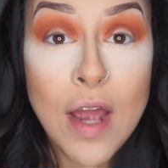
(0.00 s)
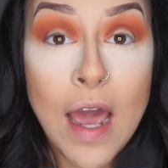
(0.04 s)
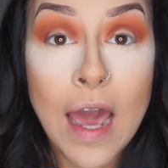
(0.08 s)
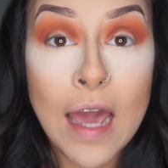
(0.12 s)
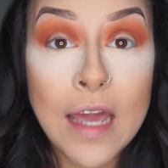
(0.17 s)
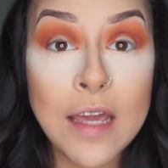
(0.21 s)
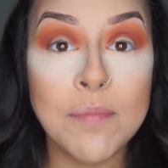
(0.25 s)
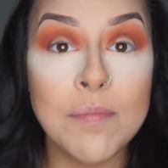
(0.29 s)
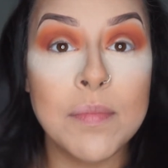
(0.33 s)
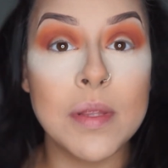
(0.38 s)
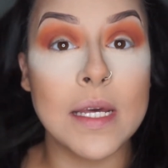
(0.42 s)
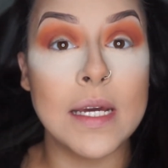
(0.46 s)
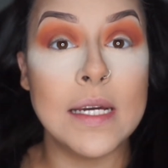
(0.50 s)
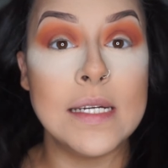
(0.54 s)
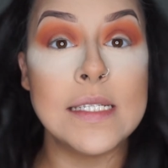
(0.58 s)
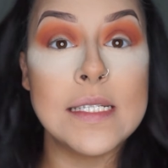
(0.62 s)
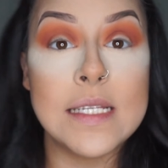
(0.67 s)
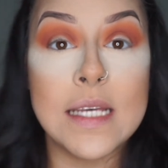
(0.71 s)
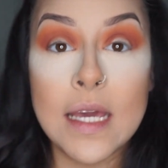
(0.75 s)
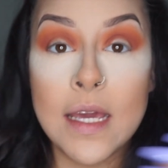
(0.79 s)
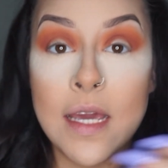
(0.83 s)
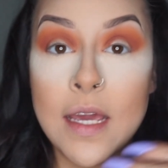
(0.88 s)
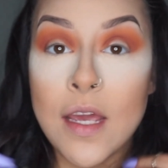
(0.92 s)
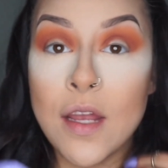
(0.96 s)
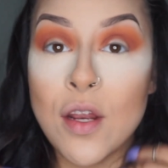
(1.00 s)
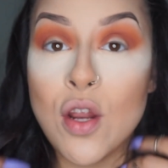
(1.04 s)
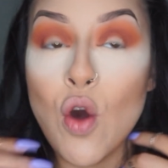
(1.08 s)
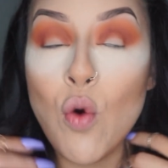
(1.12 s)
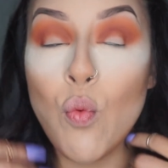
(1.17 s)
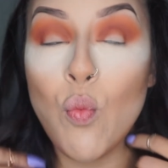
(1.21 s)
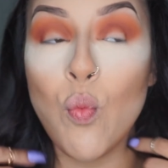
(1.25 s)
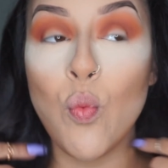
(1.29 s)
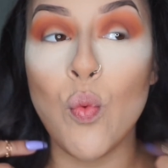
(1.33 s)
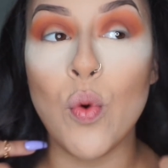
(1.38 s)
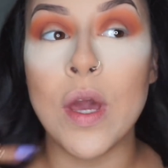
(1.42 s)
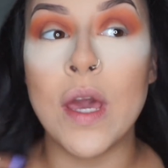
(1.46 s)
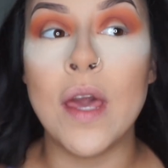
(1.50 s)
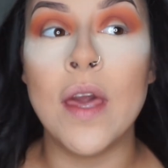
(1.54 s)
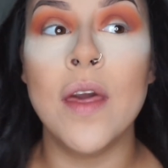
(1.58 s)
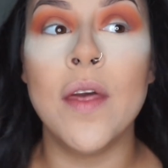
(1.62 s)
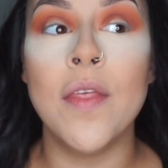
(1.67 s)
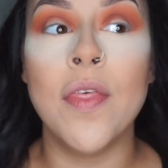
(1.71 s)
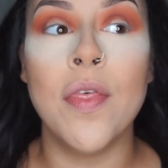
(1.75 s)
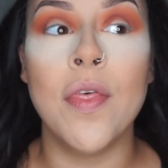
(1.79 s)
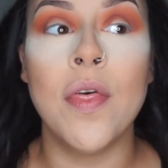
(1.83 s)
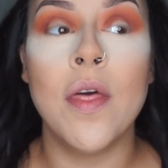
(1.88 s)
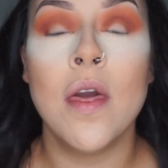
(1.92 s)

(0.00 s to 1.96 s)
I blend in with